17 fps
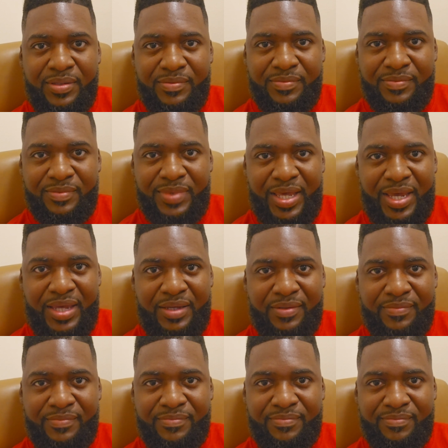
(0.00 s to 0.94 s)
like,
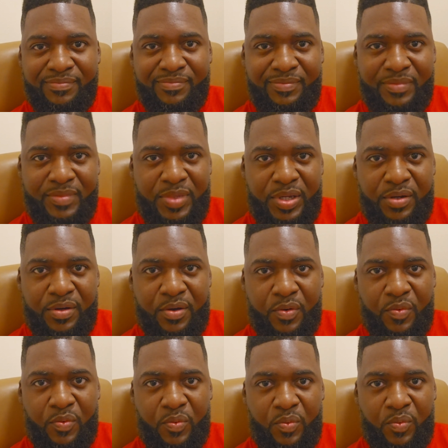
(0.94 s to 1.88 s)

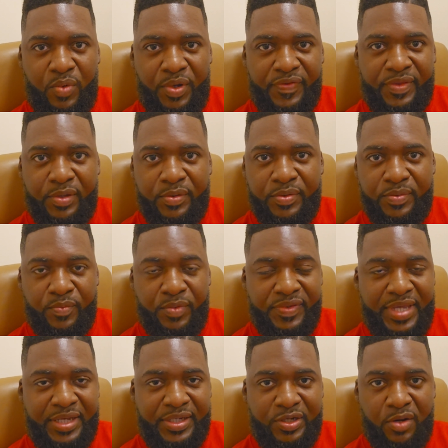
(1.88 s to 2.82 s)
what
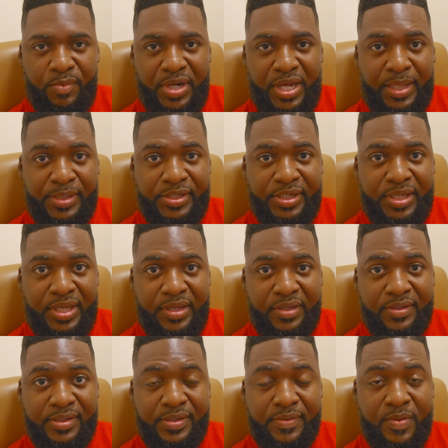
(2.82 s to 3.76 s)
that terminology
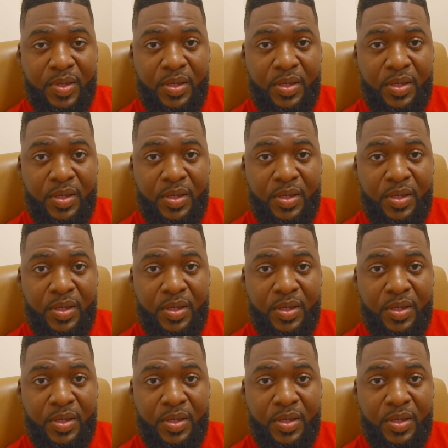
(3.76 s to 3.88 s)
is,